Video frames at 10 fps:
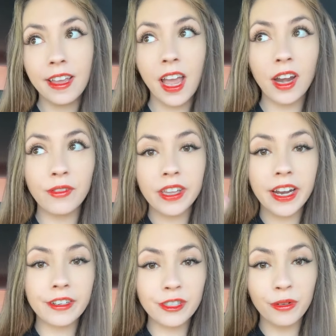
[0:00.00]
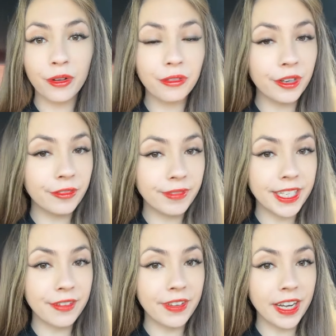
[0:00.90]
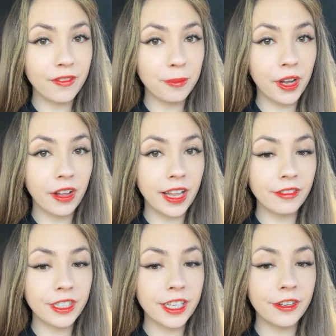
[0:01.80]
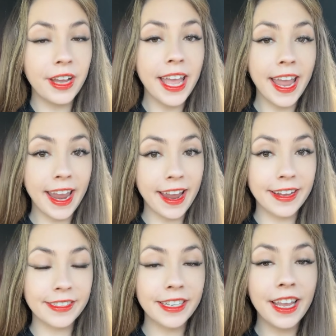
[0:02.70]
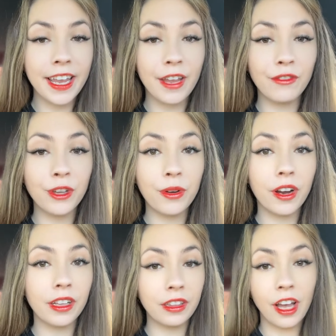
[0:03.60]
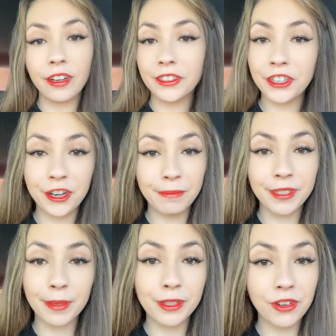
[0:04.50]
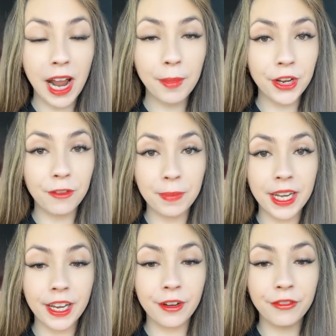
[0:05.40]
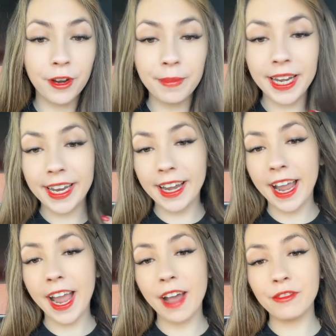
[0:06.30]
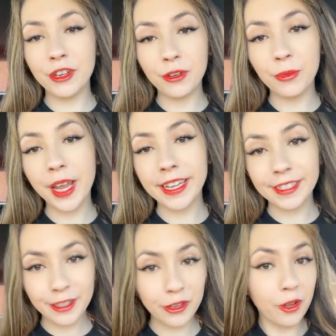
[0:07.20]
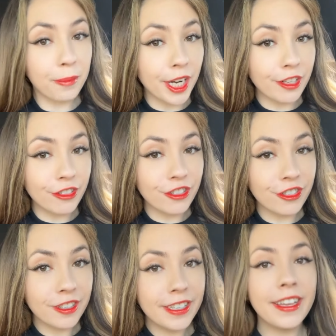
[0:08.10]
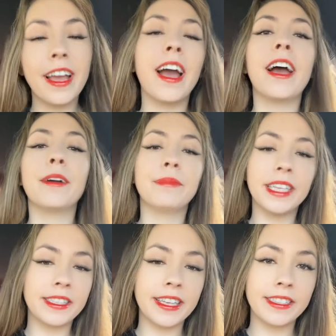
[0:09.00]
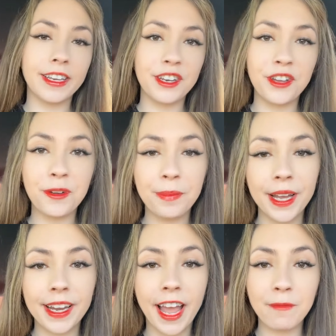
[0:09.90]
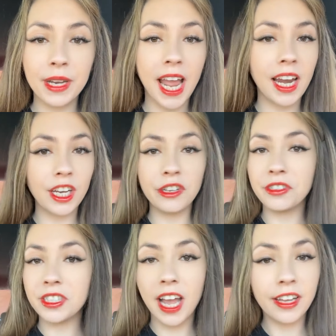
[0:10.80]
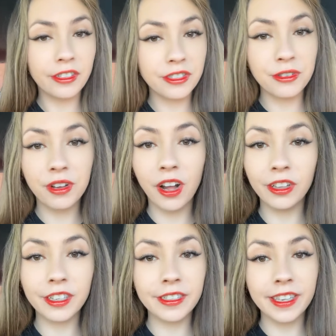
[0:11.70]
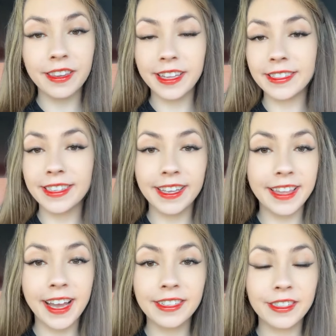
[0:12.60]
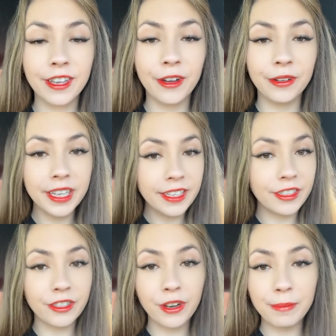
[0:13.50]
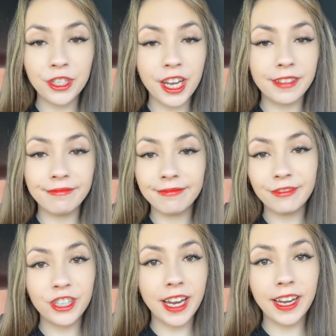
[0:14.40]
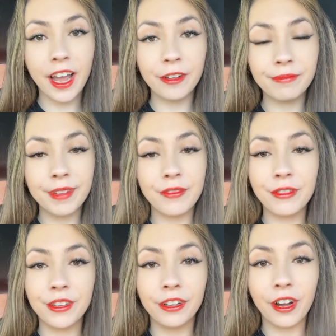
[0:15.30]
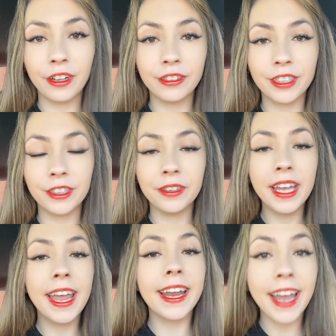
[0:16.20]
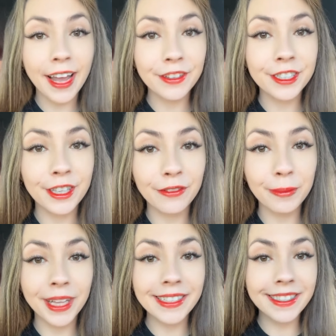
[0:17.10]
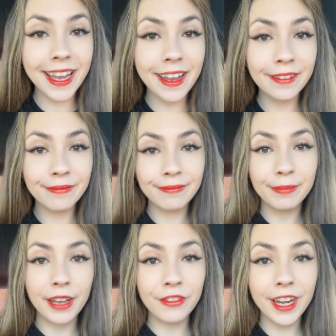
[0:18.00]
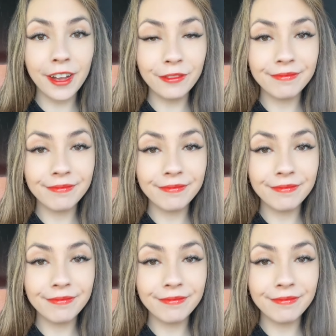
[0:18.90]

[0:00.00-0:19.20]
Head over there, scroll through, see if any of them call out to you. And if you are a long-term subscriber, you've been here for a minute, I have new Awakened Soul merch. Um, this isn't new, but I've been adding new styles, new colors, and things like that. So, description, check it out if you feel called to, and have yourself a blessed day. Bye for now.